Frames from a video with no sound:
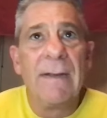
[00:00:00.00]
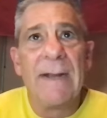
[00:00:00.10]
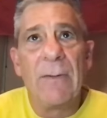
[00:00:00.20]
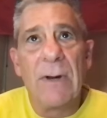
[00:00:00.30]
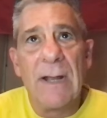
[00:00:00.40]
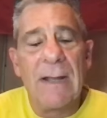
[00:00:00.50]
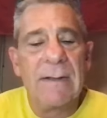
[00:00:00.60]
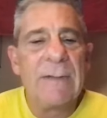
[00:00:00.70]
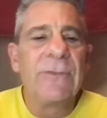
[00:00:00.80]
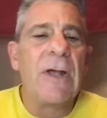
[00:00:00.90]
They
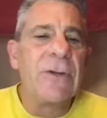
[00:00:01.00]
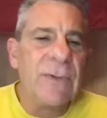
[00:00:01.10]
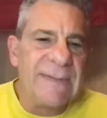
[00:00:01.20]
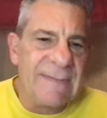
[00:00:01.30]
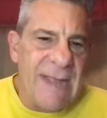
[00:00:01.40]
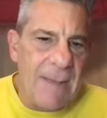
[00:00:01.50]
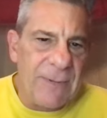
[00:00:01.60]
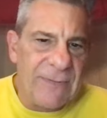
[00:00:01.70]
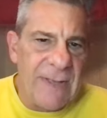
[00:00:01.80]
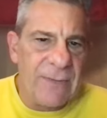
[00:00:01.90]
were he was on USC's
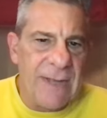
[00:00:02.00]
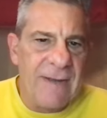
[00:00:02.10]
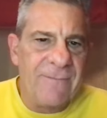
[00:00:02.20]
campus the other day